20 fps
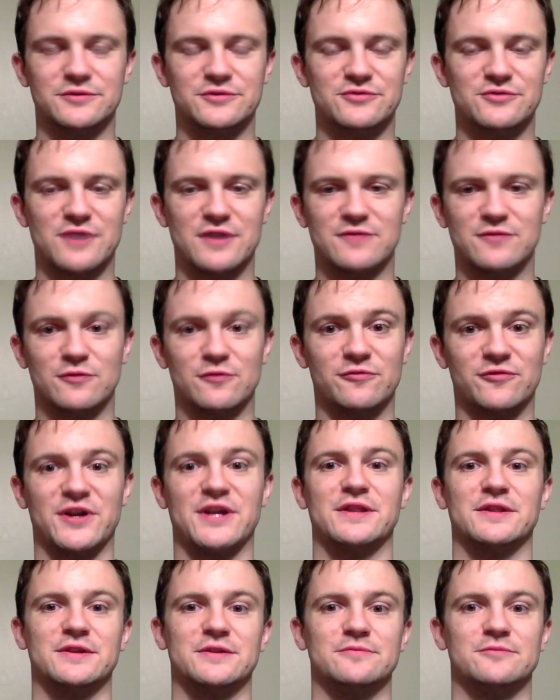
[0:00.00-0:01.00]
dreadful
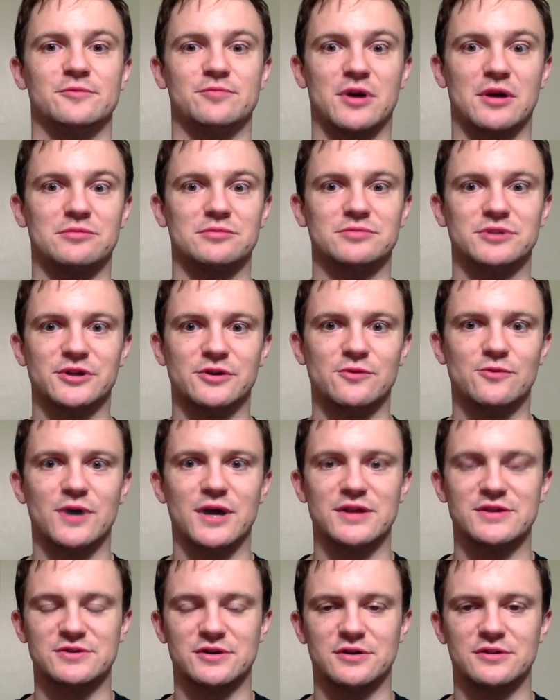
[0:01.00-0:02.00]
fate that probably
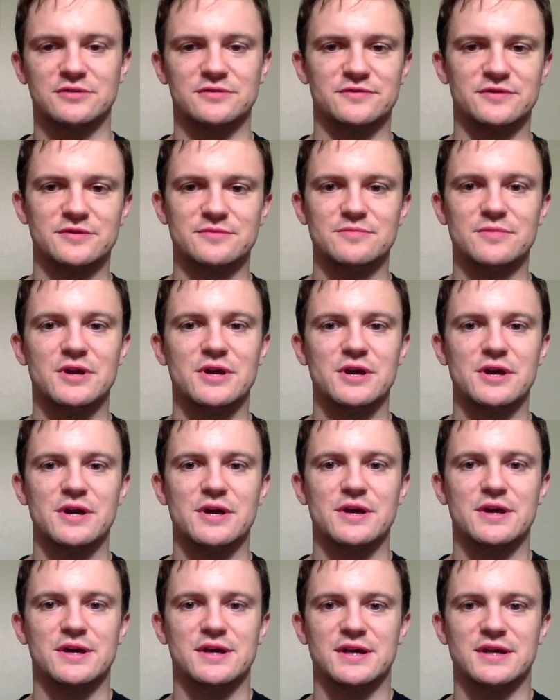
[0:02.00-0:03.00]
awaits all of them,
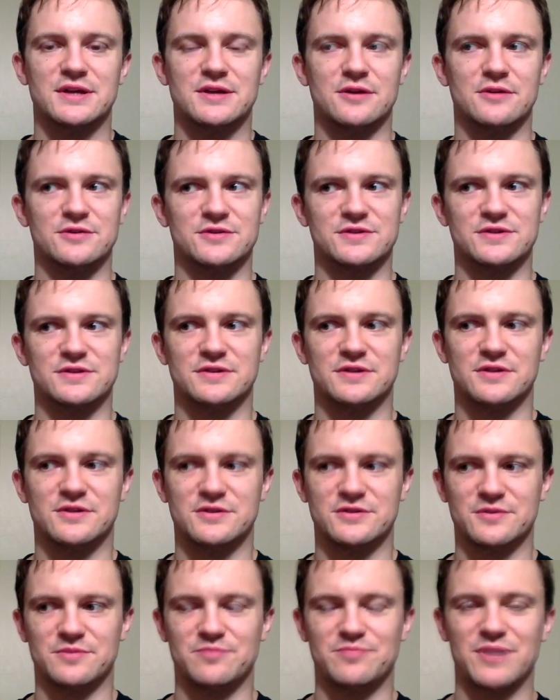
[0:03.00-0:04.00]
he notices that
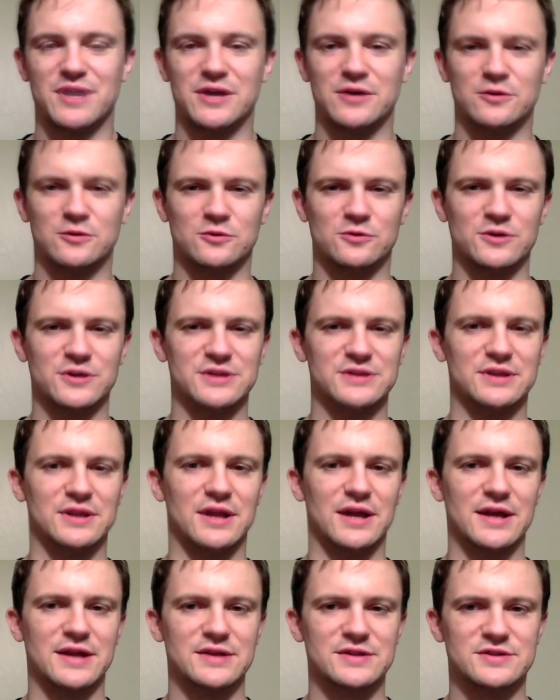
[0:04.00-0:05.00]
there's a pale green
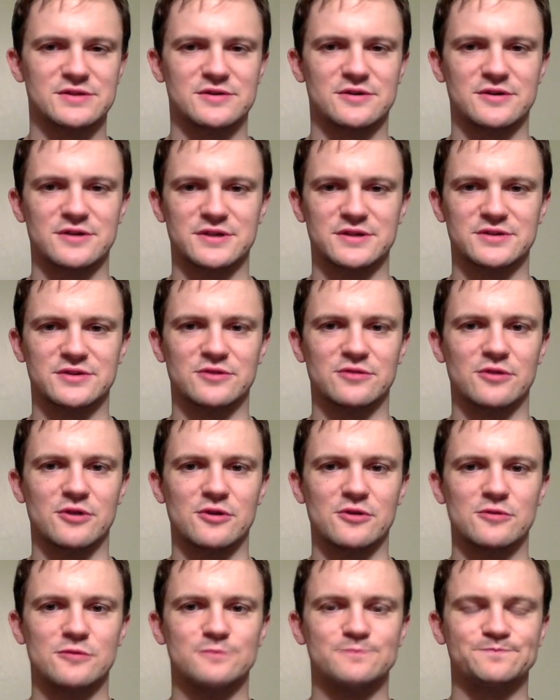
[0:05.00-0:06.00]
light starting to
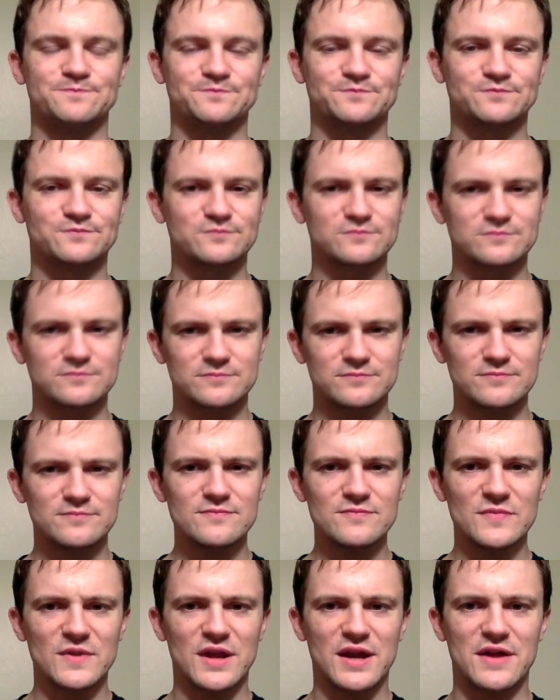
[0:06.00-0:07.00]
grow,
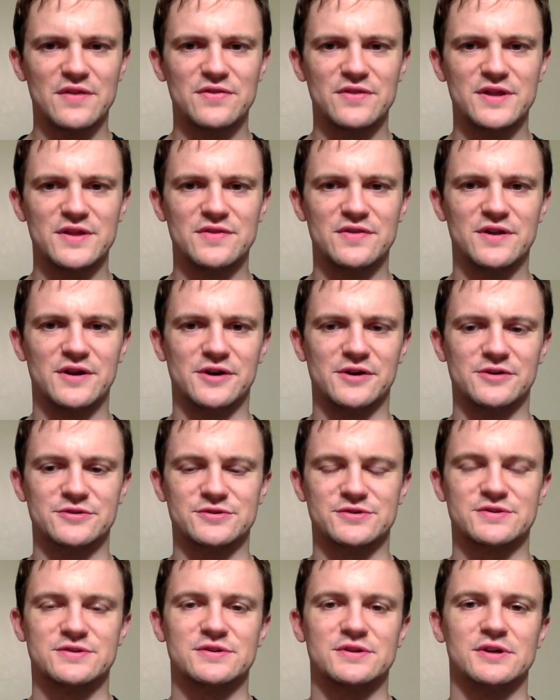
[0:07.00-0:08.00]
and then
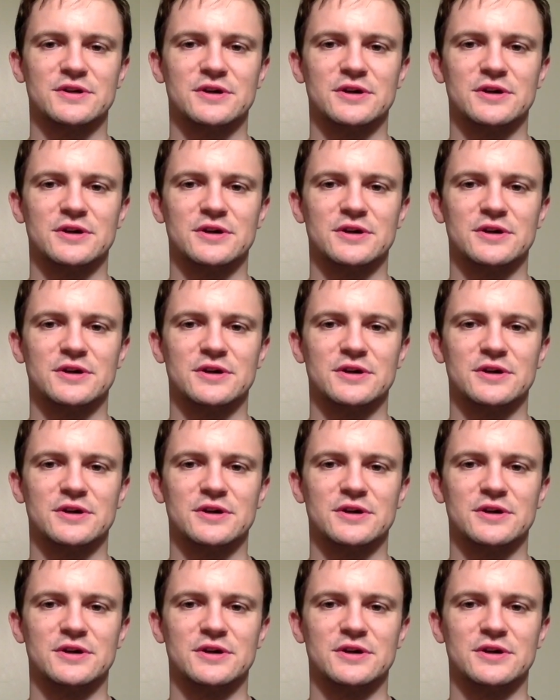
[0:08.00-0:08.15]
there's,